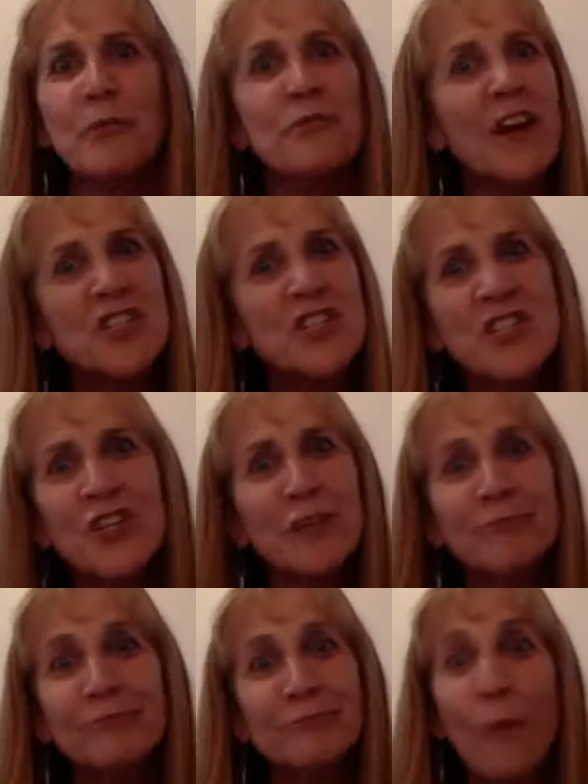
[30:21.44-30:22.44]
a
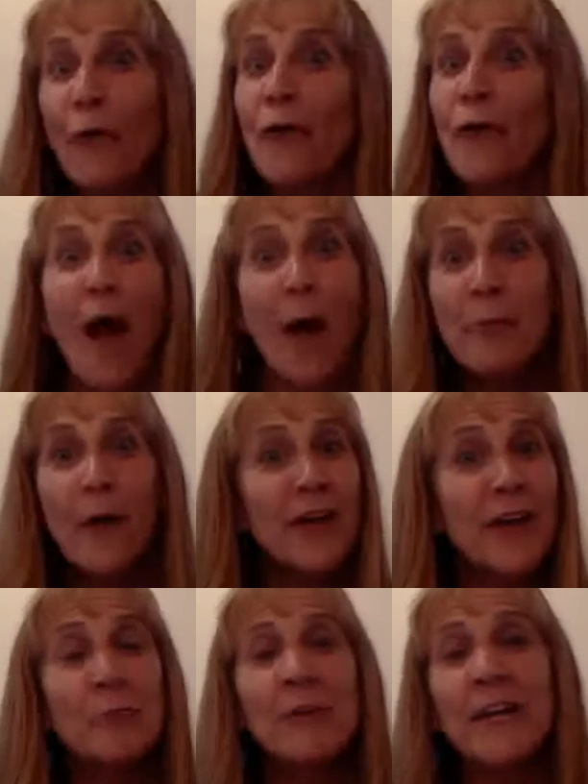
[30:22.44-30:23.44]
professional or a
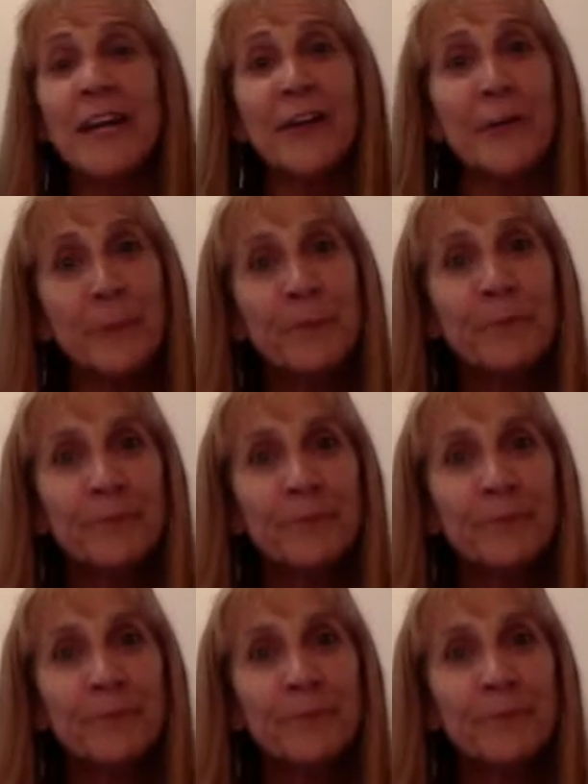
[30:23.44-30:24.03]
brand new beginner.